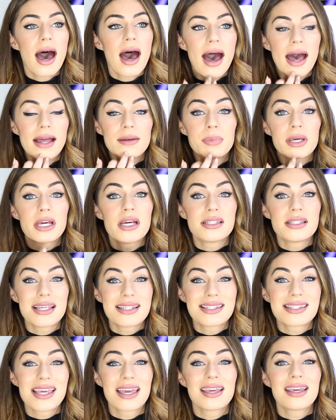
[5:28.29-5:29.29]
And because
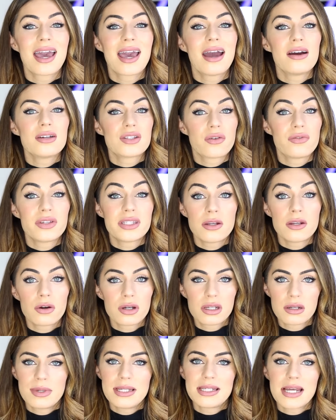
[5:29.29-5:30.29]
it's skincare, it's obviously not
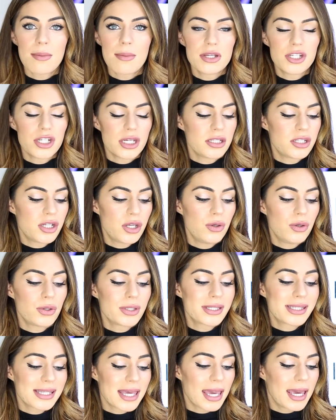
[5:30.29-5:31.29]
going to be damaging to
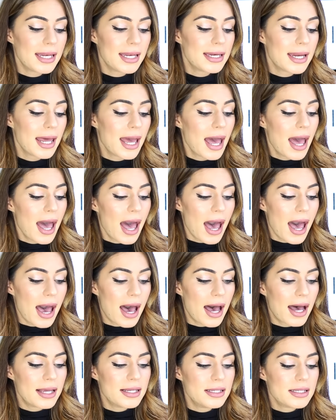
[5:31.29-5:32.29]
your skin.
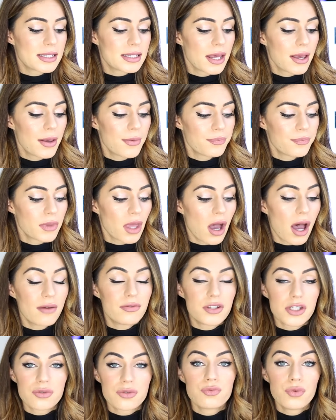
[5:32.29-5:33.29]
And
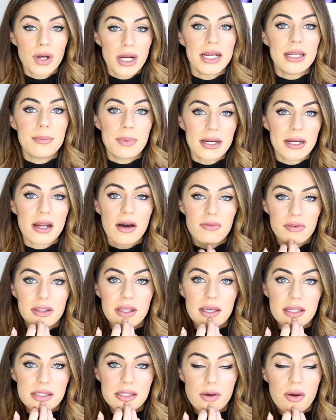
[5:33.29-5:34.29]
I've just really been
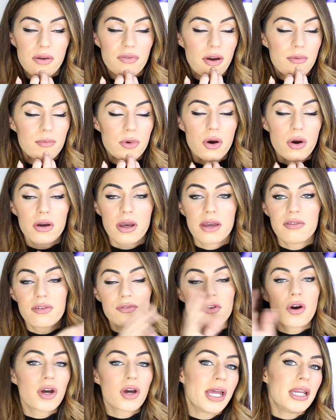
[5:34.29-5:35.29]
loving this. So if I'm not, if
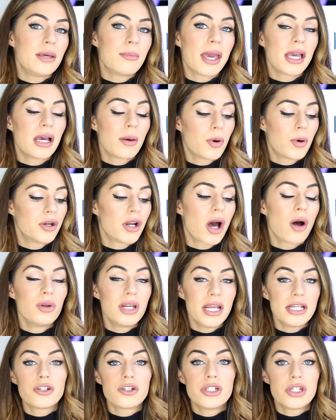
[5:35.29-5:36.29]
I've not got any makeup on, I'll
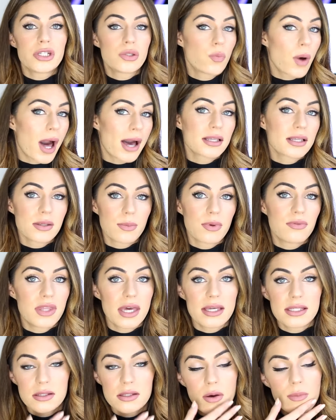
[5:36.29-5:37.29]
literally just whack some of
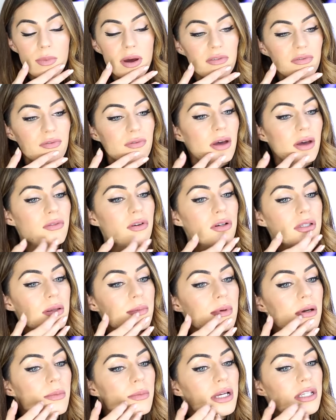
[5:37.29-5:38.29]
this on my, I've got
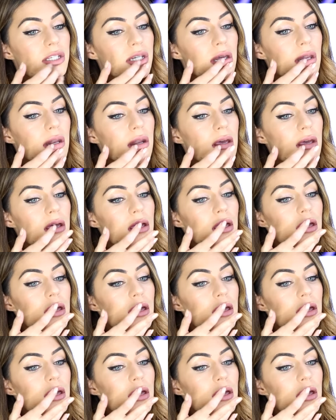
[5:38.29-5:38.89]
something on my chin.